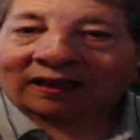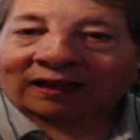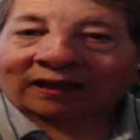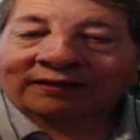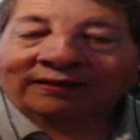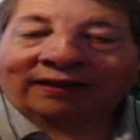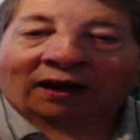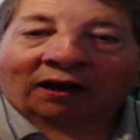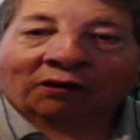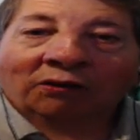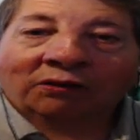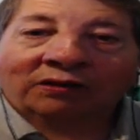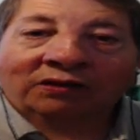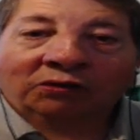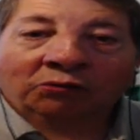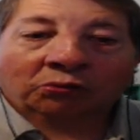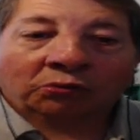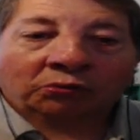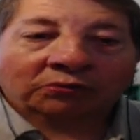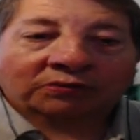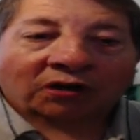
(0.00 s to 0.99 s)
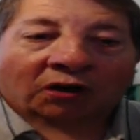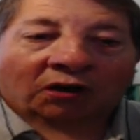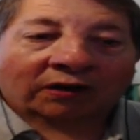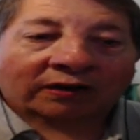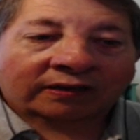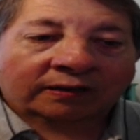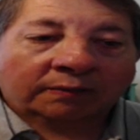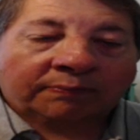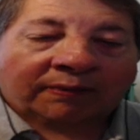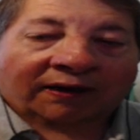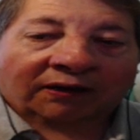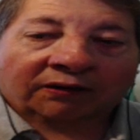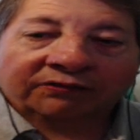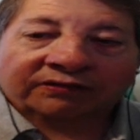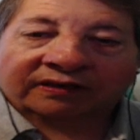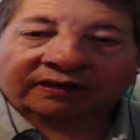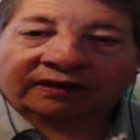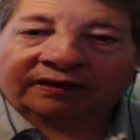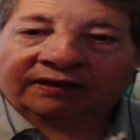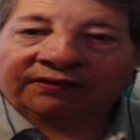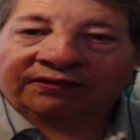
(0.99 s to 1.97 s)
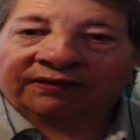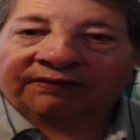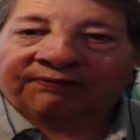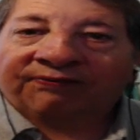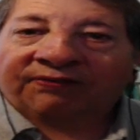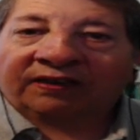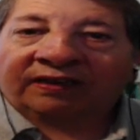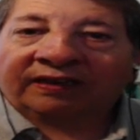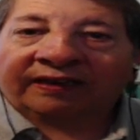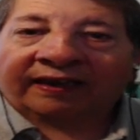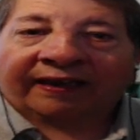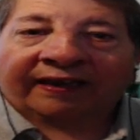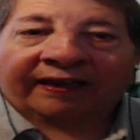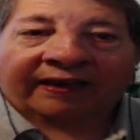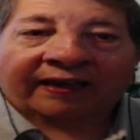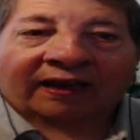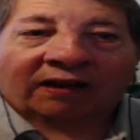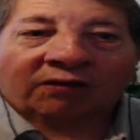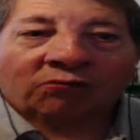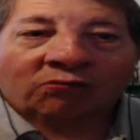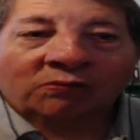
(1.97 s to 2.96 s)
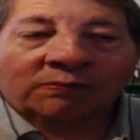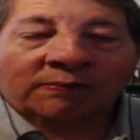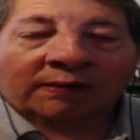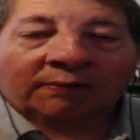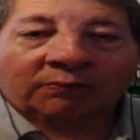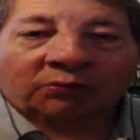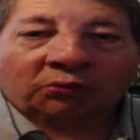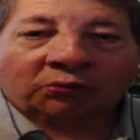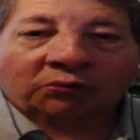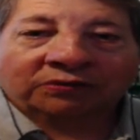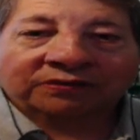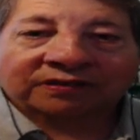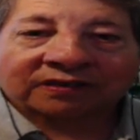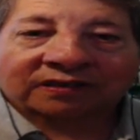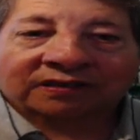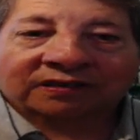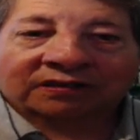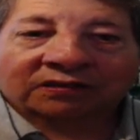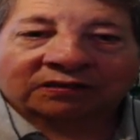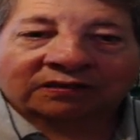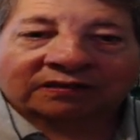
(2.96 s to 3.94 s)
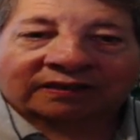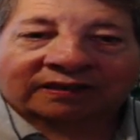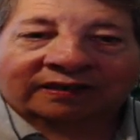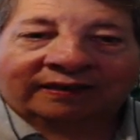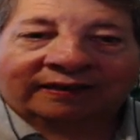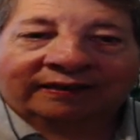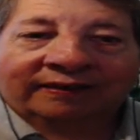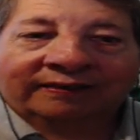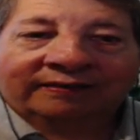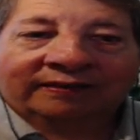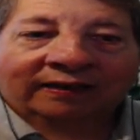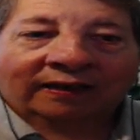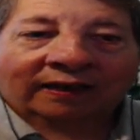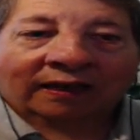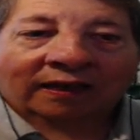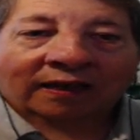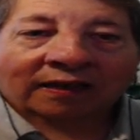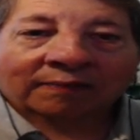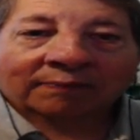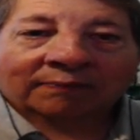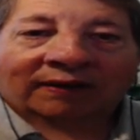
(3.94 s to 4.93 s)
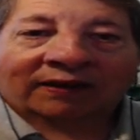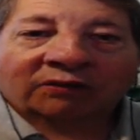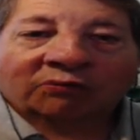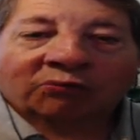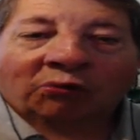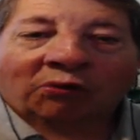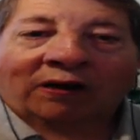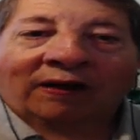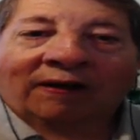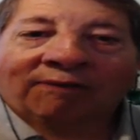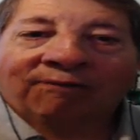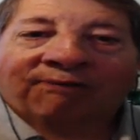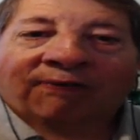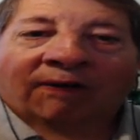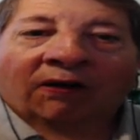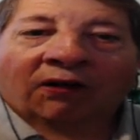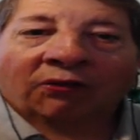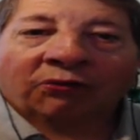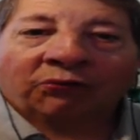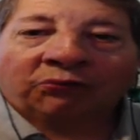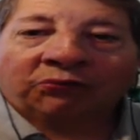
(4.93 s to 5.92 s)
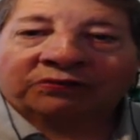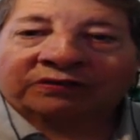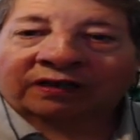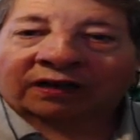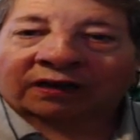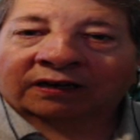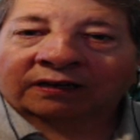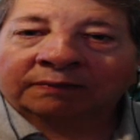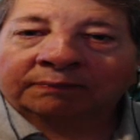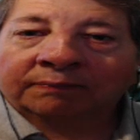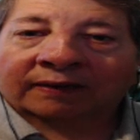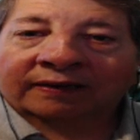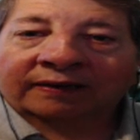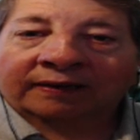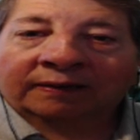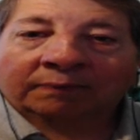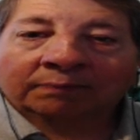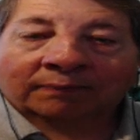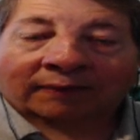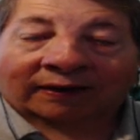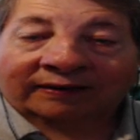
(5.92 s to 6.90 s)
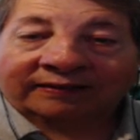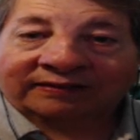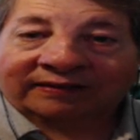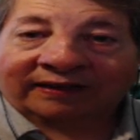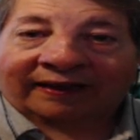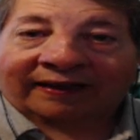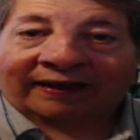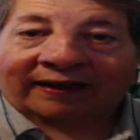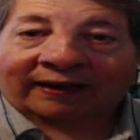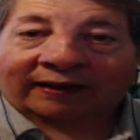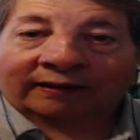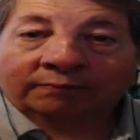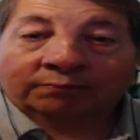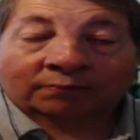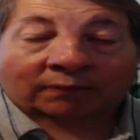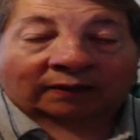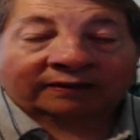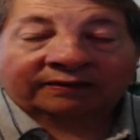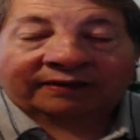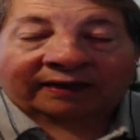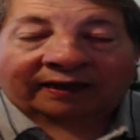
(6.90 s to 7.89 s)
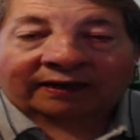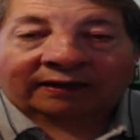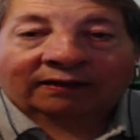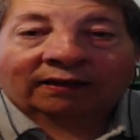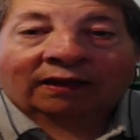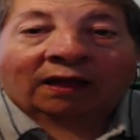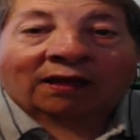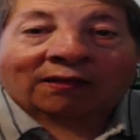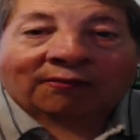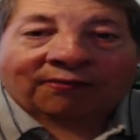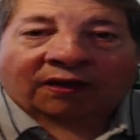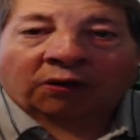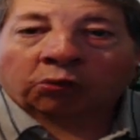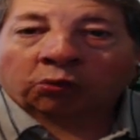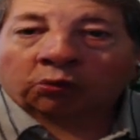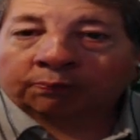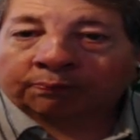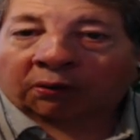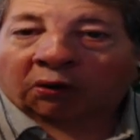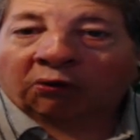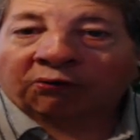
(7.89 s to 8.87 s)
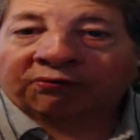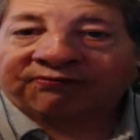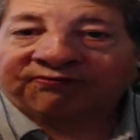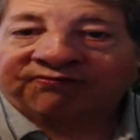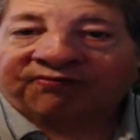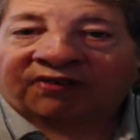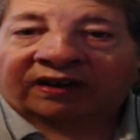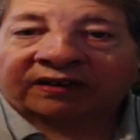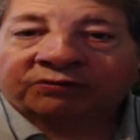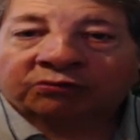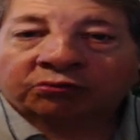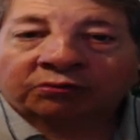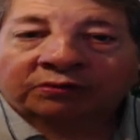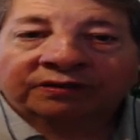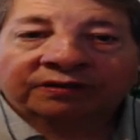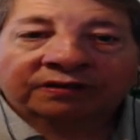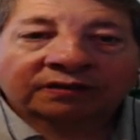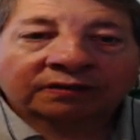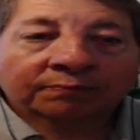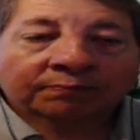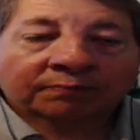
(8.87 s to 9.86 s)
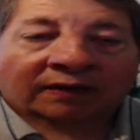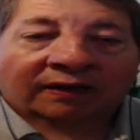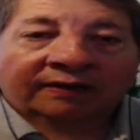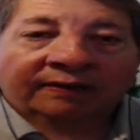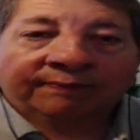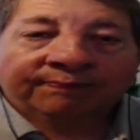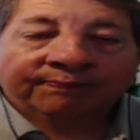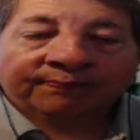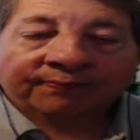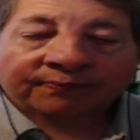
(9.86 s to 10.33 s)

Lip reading: Now, you were talking about the VA. I remember as a little kid, my grandfather telling my dad, they were both veterans. My